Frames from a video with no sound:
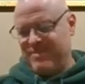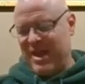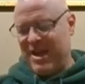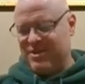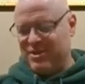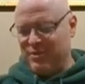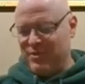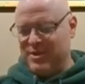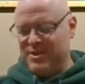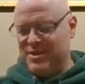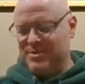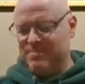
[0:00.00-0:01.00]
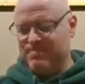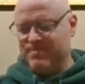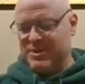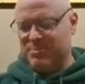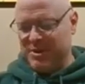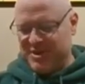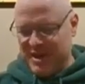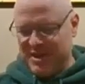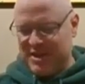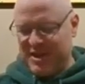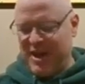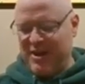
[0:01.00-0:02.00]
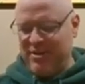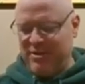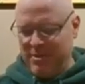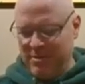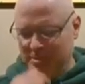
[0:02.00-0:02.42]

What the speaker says: activities must be dedicated